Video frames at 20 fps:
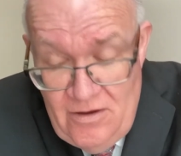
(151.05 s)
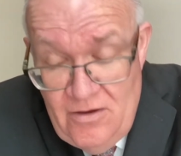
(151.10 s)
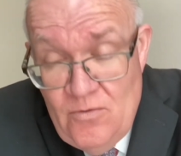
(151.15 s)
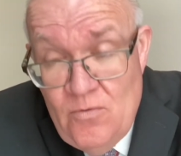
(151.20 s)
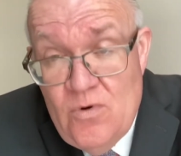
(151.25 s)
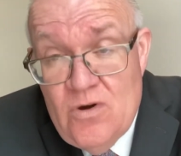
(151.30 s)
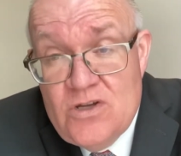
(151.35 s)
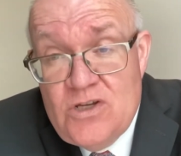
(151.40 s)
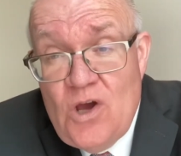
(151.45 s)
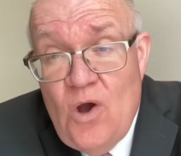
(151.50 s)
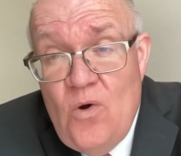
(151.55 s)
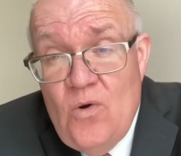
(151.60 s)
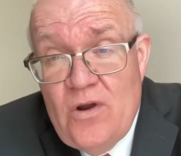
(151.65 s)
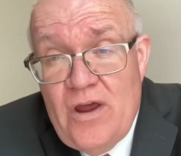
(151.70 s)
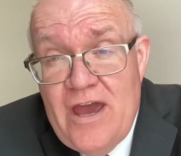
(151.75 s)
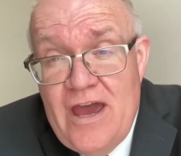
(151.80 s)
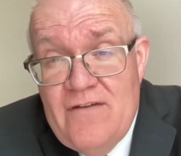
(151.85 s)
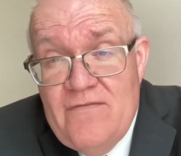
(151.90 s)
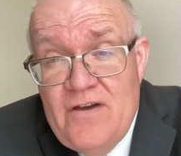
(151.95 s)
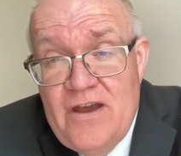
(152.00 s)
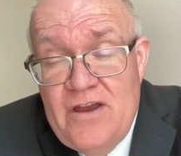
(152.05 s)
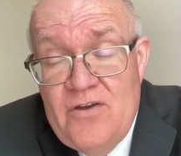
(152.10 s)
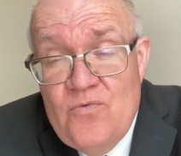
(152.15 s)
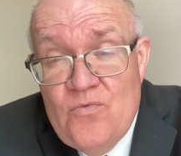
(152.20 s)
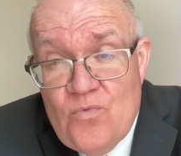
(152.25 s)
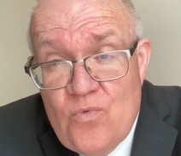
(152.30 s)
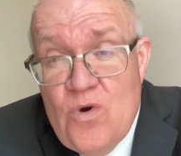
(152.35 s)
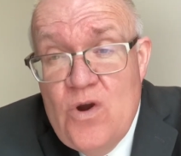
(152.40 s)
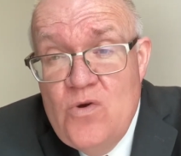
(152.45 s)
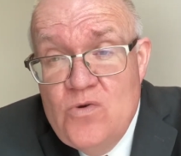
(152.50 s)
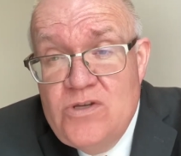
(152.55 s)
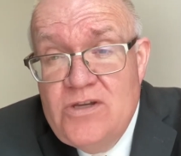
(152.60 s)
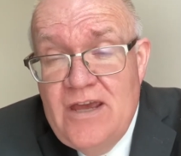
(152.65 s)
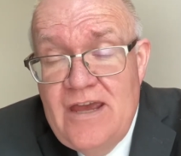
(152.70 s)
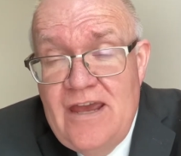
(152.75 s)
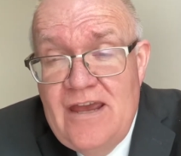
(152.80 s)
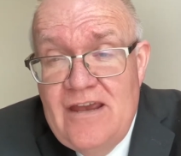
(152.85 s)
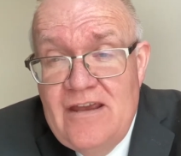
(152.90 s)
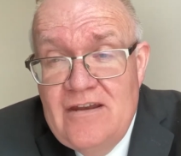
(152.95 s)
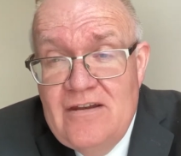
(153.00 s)
were told to have a
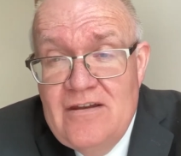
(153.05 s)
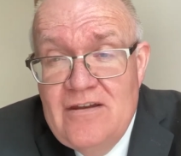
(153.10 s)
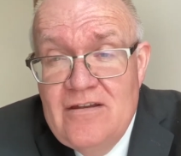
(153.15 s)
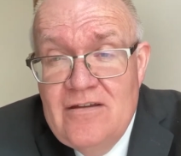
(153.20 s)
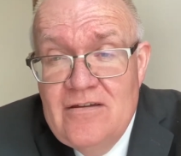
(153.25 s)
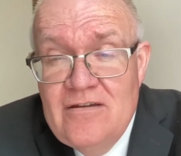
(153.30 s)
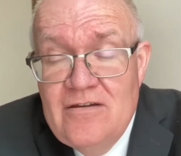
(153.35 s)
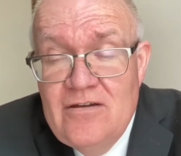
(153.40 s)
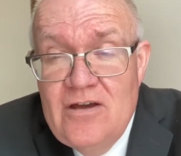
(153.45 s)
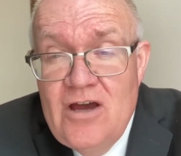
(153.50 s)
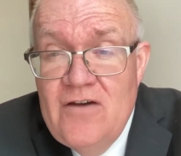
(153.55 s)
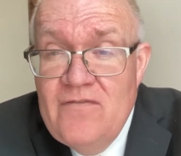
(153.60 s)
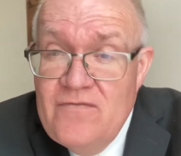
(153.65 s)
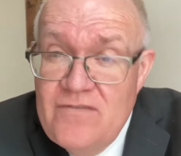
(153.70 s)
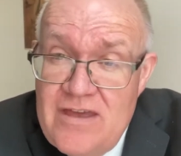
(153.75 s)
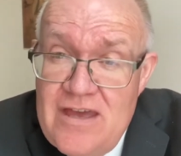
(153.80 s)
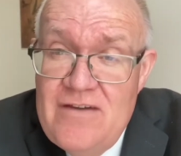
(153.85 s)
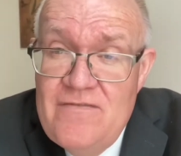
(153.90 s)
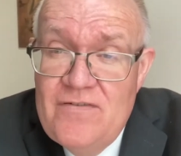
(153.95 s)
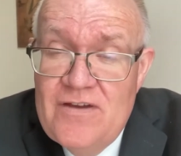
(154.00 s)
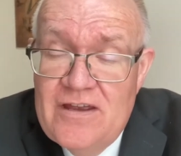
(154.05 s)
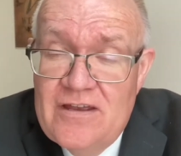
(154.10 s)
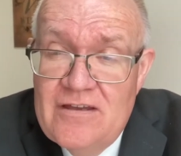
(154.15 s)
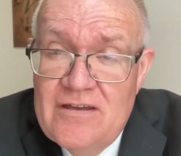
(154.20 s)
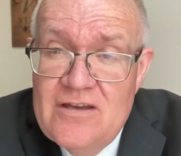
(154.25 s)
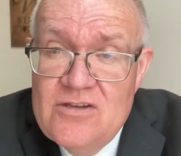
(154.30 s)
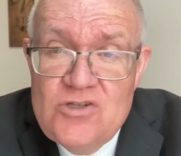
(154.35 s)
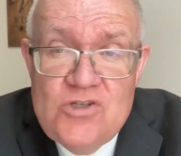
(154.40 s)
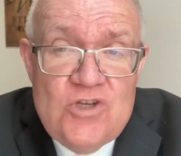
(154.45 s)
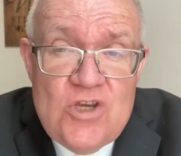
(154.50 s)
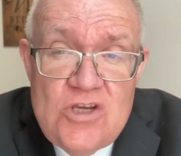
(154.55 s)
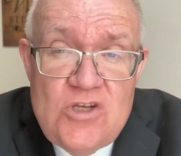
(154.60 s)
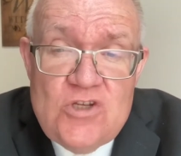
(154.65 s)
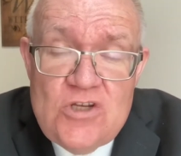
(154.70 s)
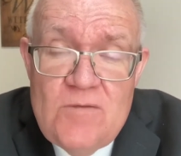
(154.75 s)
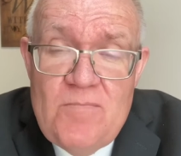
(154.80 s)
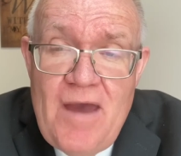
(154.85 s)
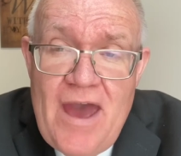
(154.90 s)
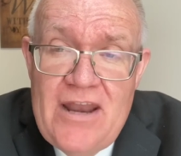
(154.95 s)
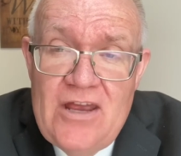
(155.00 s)
routine of giving, a
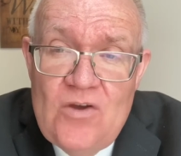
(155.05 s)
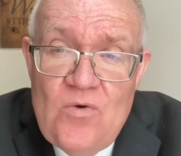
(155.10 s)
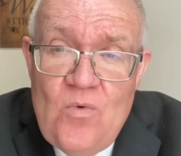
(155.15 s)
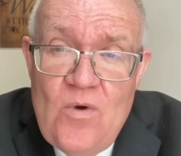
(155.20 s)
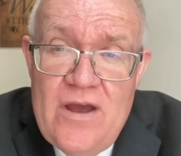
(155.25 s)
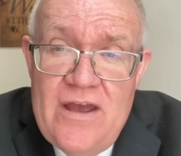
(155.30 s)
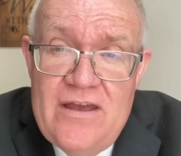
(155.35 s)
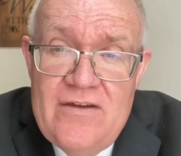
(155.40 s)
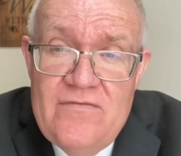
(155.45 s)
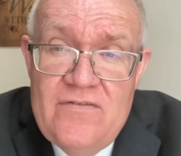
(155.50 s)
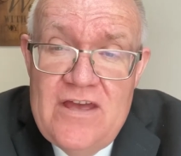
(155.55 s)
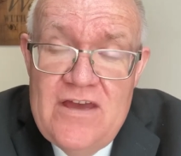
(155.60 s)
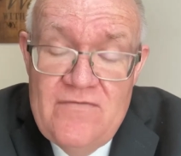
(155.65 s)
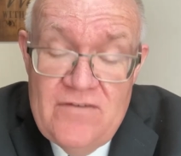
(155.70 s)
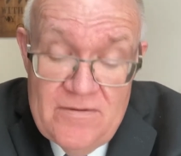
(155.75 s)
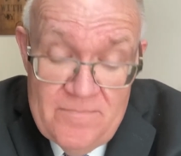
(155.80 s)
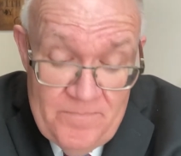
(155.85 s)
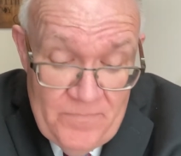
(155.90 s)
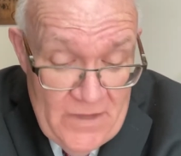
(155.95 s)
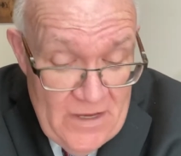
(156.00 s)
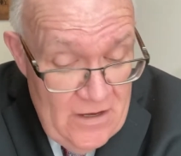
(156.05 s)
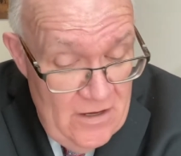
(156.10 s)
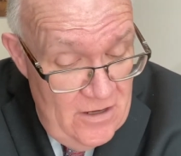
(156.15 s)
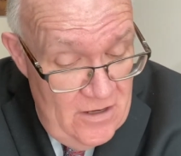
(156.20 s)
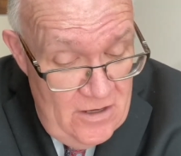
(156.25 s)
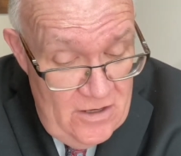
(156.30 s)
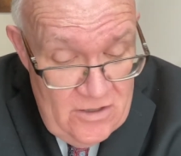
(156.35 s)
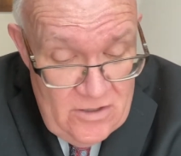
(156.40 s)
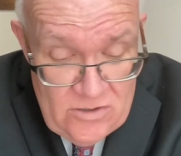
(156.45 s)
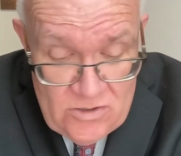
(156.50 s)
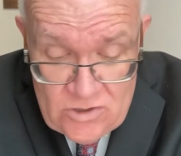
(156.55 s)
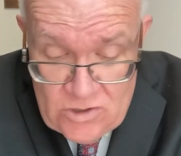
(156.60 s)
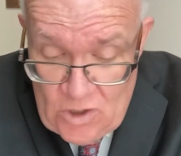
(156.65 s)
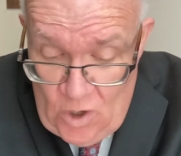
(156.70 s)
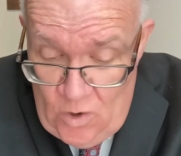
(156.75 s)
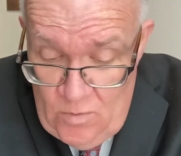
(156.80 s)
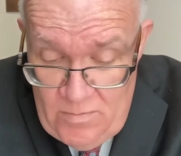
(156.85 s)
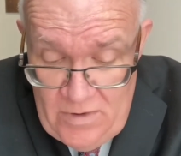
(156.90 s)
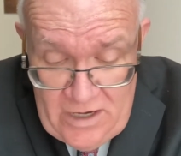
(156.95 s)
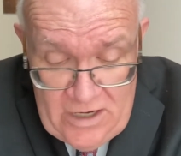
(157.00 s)
systematic way of giving.
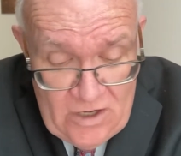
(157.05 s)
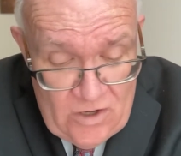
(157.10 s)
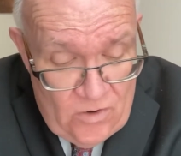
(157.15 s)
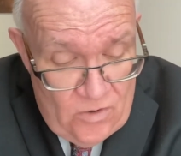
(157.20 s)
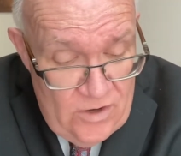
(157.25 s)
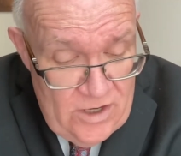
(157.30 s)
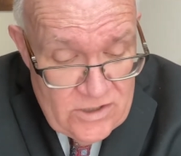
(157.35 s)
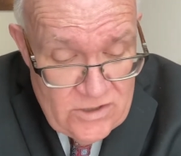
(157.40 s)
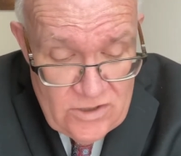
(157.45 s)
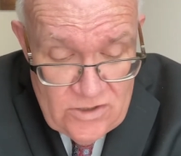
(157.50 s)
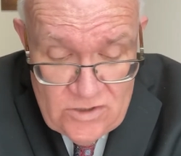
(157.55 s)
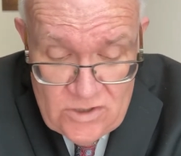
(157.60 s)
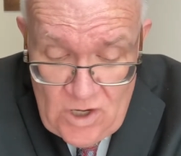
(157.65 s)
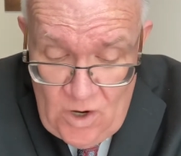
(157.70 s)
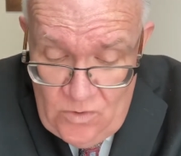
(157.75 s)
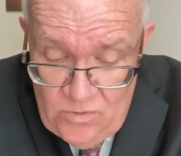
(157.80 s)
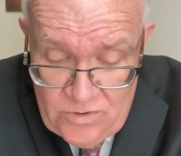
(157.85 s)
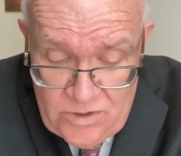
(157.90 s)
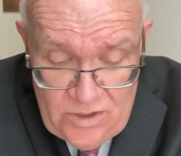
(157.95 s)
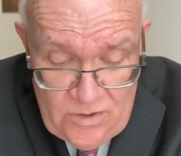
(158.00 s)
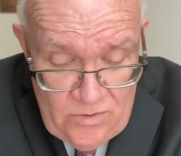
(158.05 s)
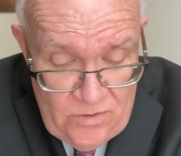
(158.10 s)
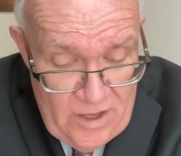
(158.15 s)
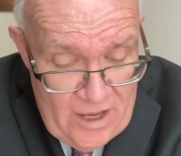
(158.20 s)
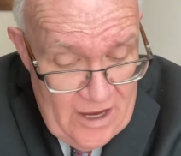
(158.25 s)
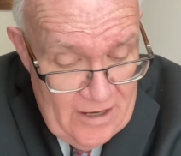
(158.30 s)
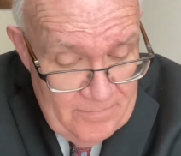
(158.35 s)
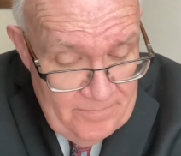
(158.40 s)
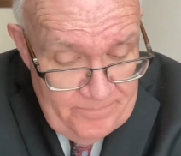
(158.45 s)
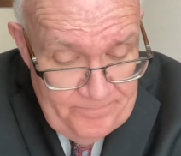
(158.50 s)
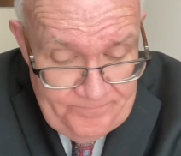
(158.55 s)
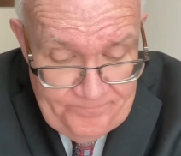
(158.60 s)
So many Christians don't do that.